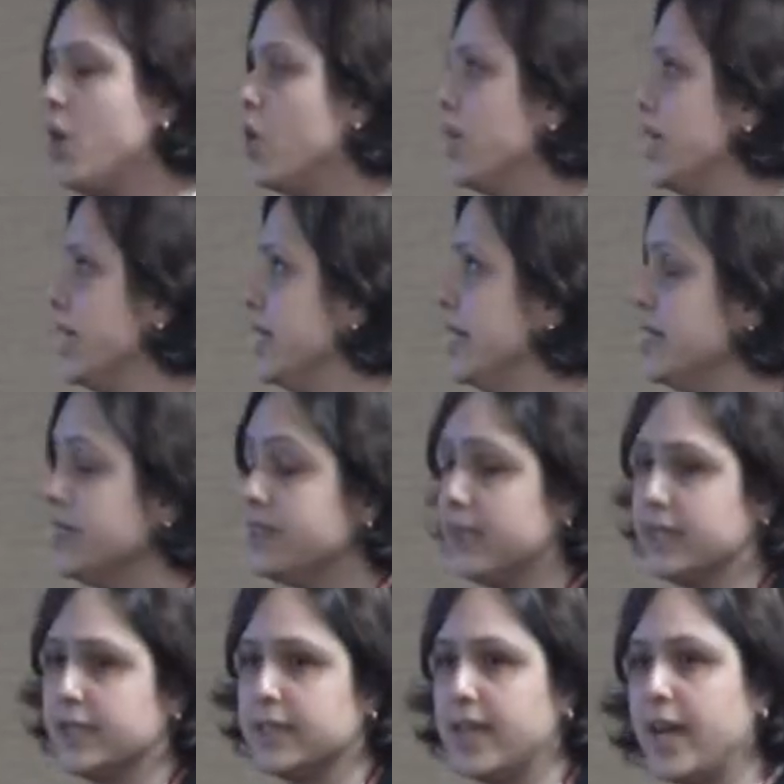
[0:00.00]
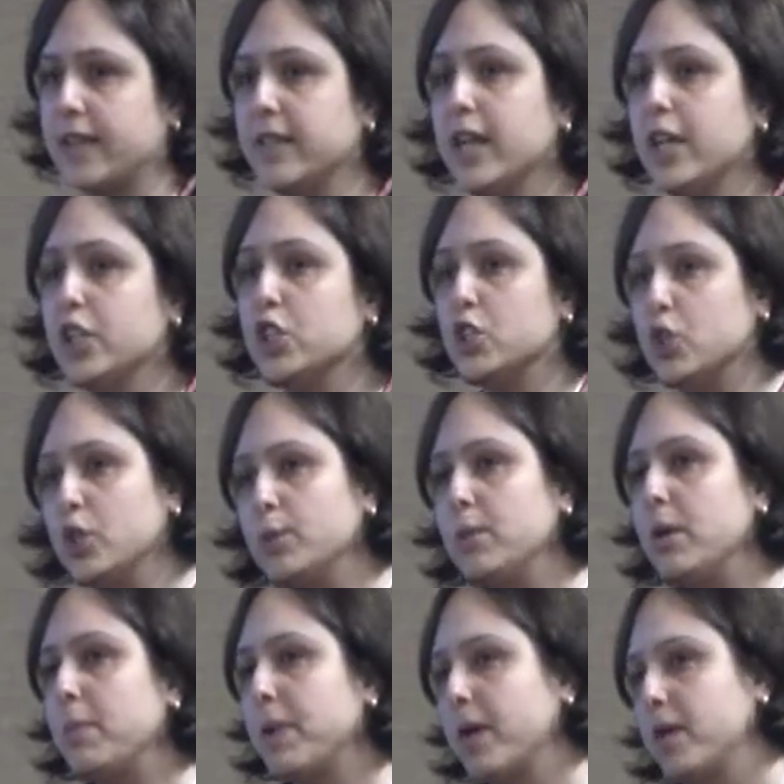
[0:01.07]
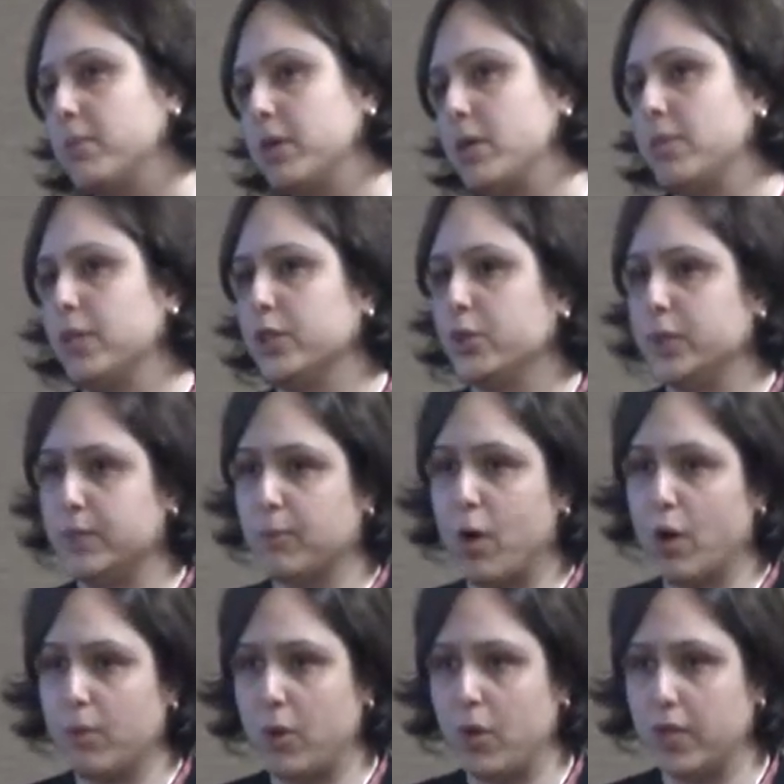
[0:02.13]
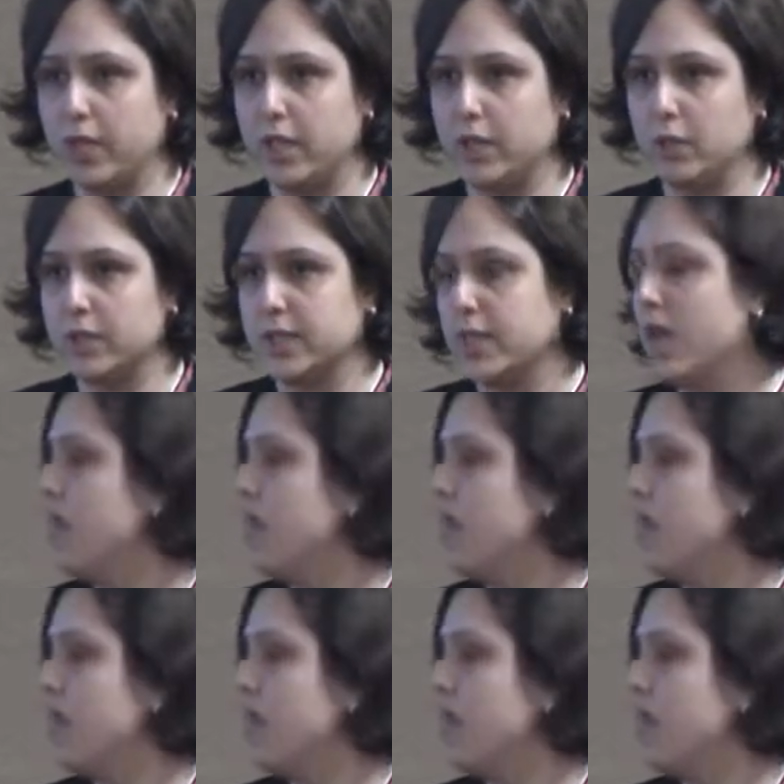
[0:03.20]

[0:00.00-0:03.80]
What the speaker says: or intestines that should be permeable to small molecules.